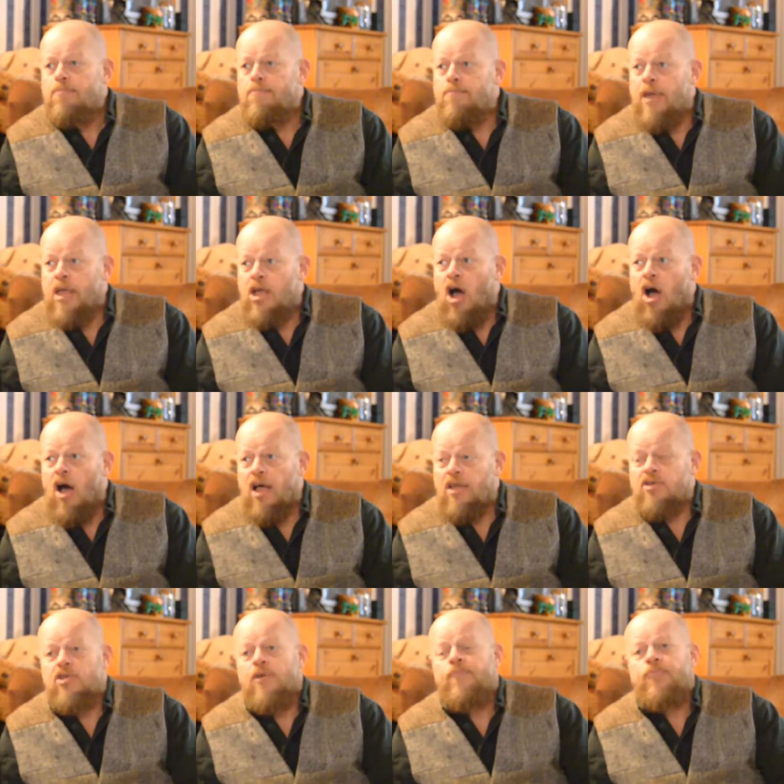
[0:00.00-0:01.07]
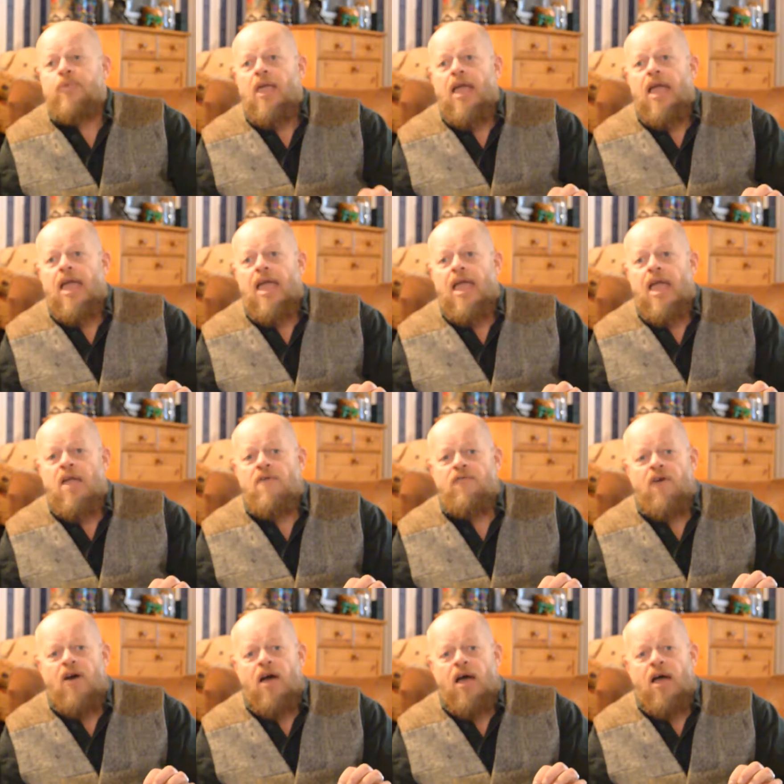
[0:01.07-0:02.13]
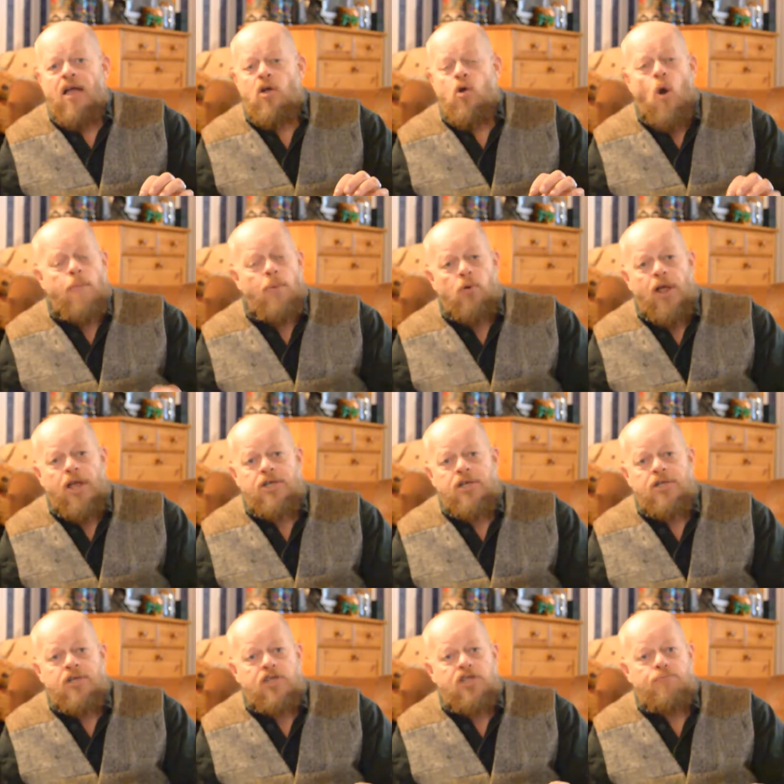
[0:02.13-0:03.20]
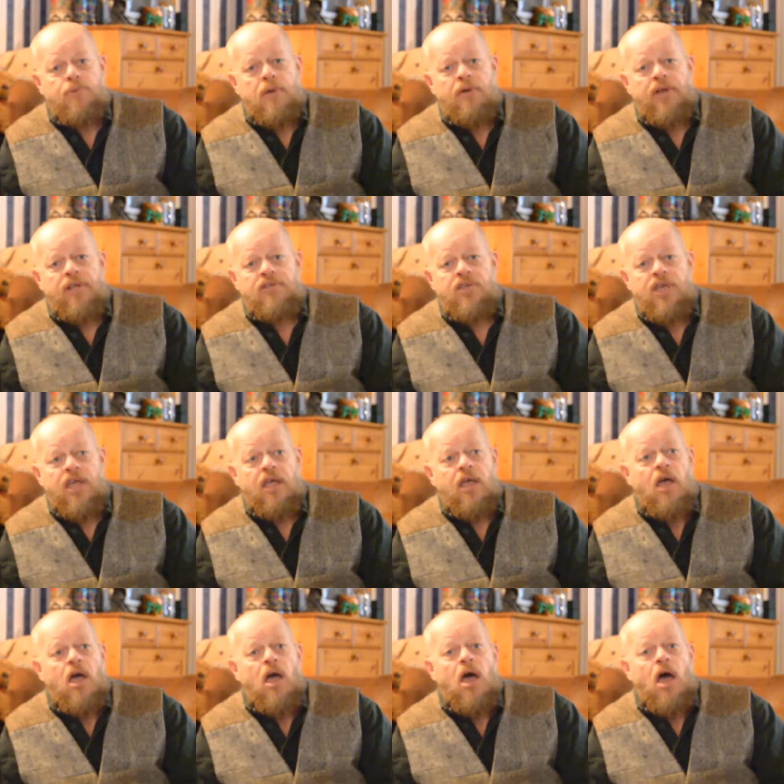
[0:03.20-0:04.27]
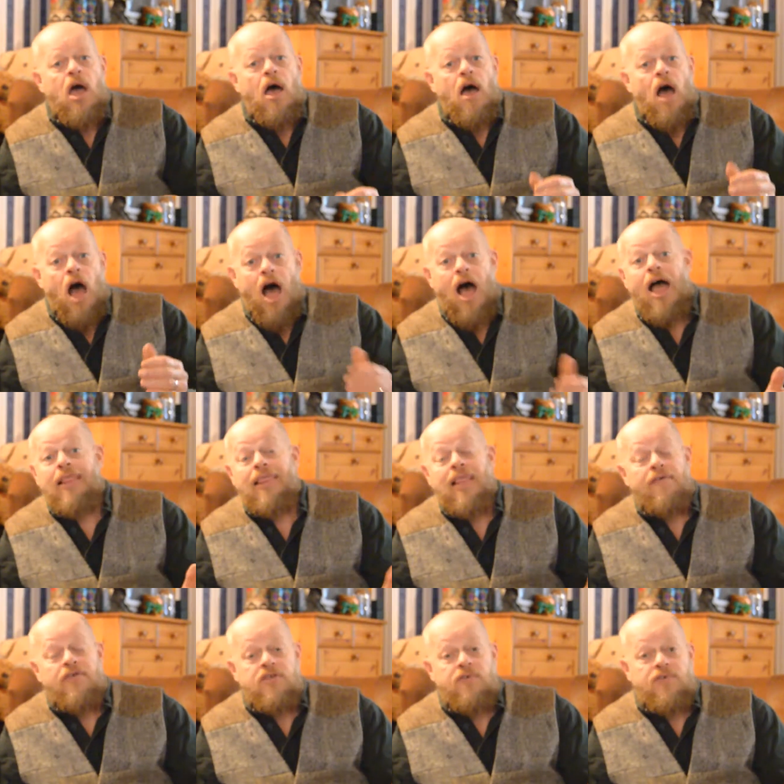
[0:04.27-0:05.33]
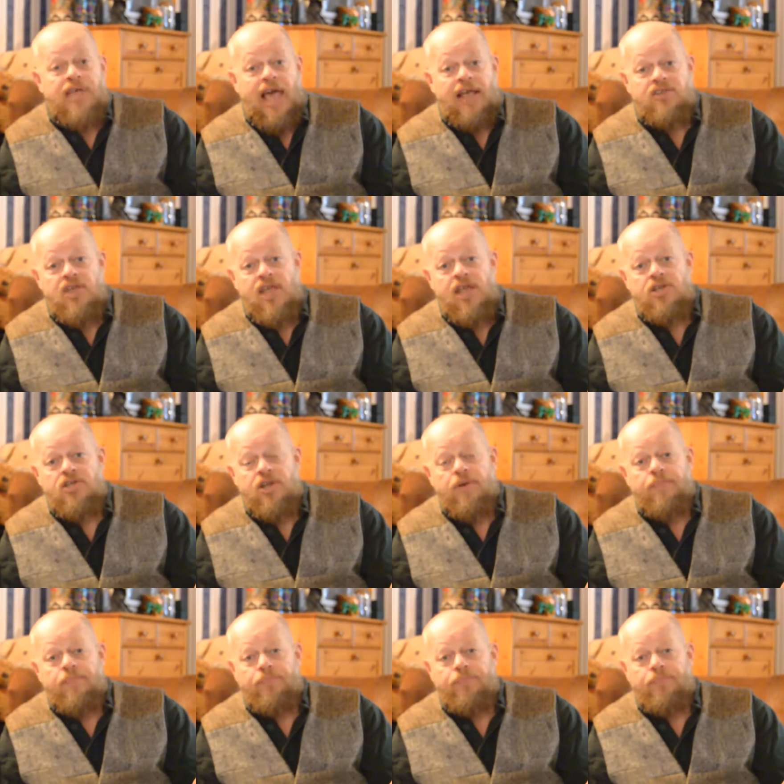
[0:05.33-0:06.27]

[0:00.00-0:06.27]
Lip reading: because if a corporation is experiencing high levels of taxation,